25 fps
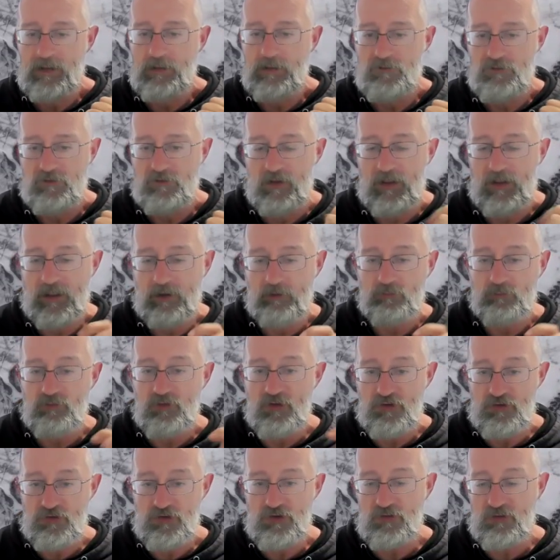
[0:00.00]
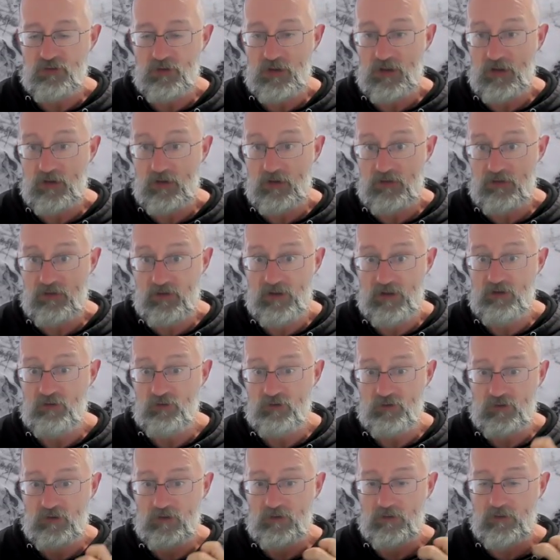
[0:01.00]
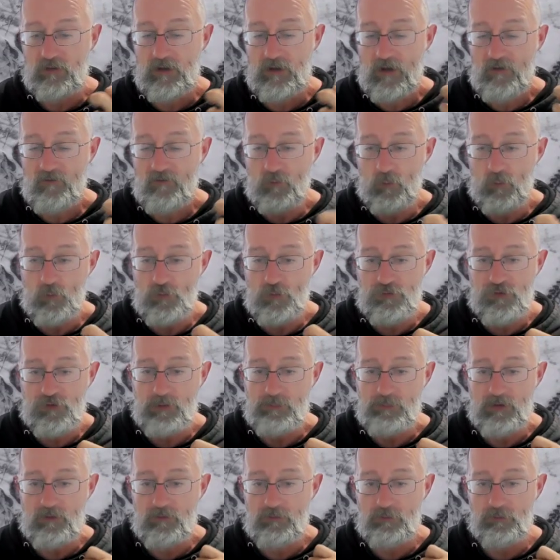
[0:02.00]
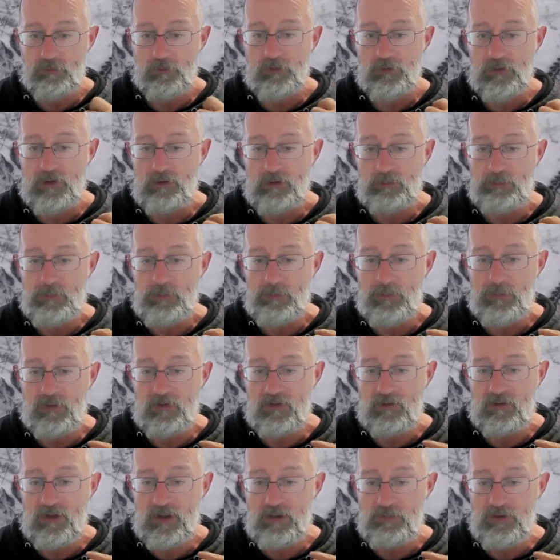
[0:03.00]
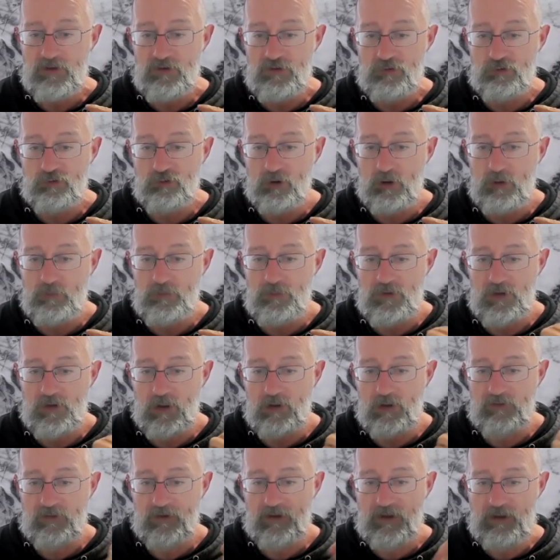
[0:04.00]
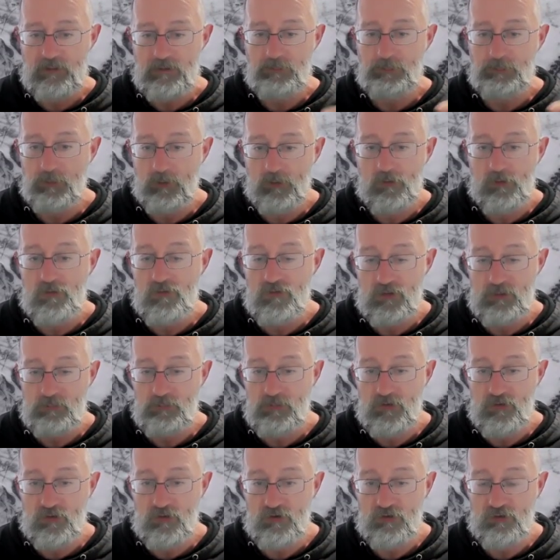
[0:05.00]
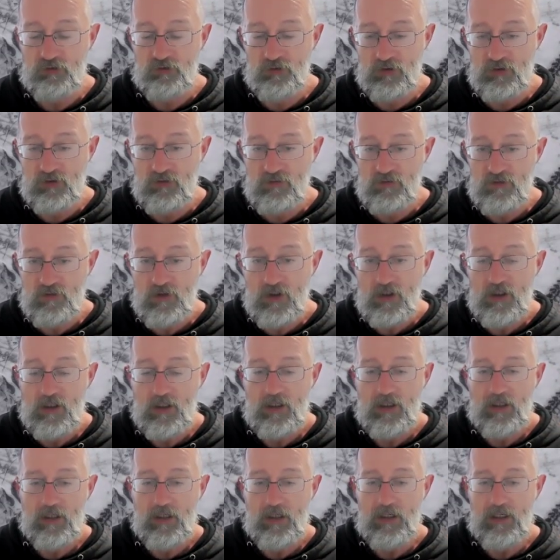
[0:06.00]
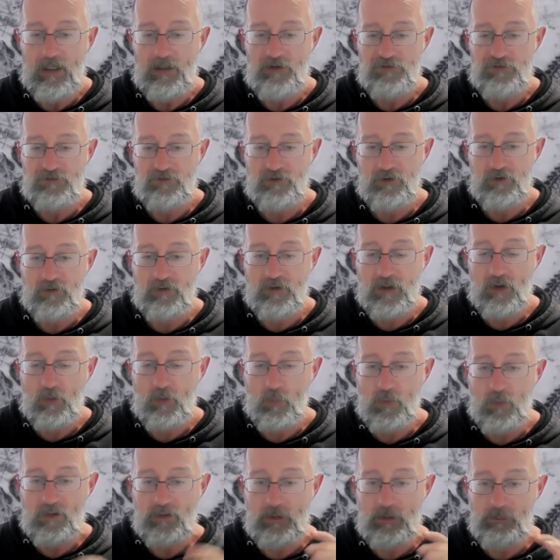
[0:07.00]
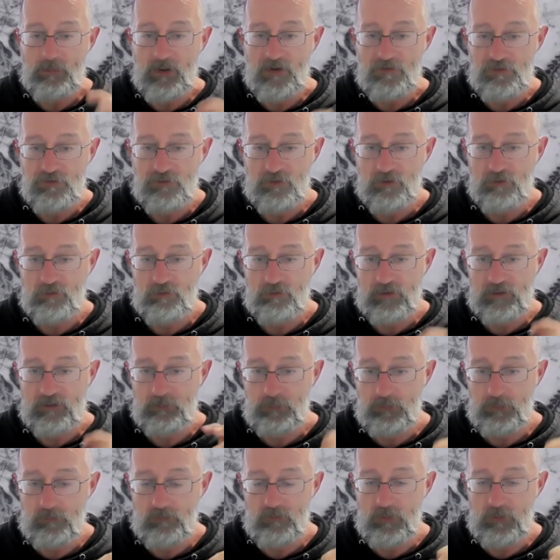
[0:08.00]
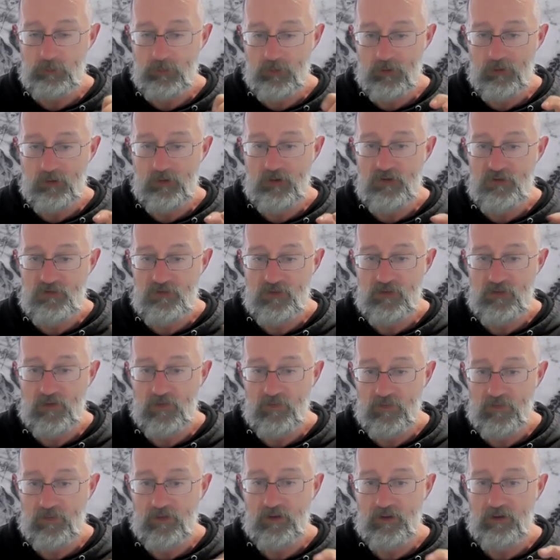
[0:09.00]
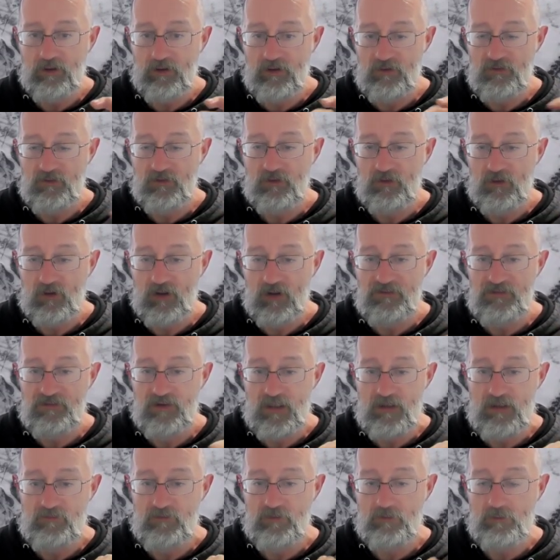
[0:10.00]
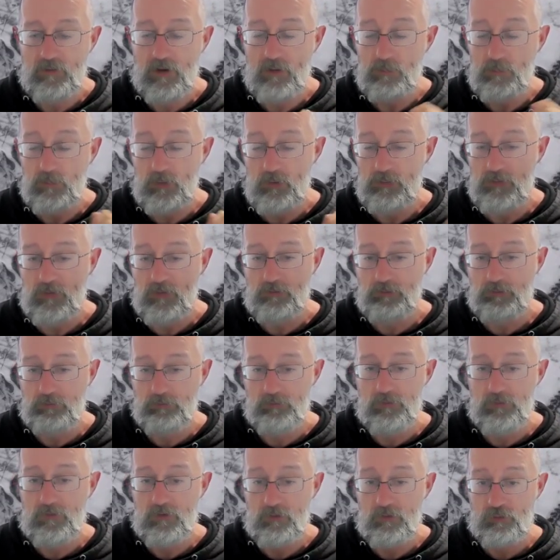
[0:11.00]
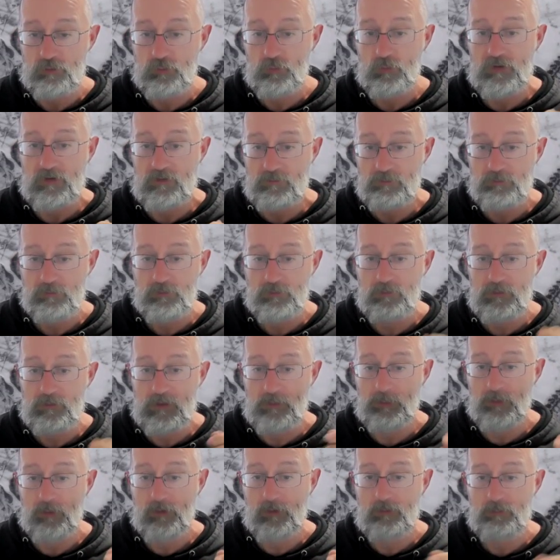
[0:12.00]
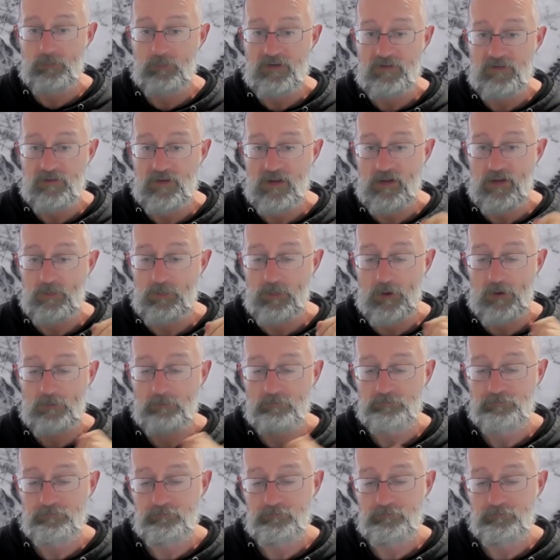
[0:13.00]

So they can resist tension and force coming through. Now remember, the ligaments' jobs are to keep bones in positions so that when the muscles contract and pull on the bones, that there is a nice even movement through the joint, through where the bone meets another bone.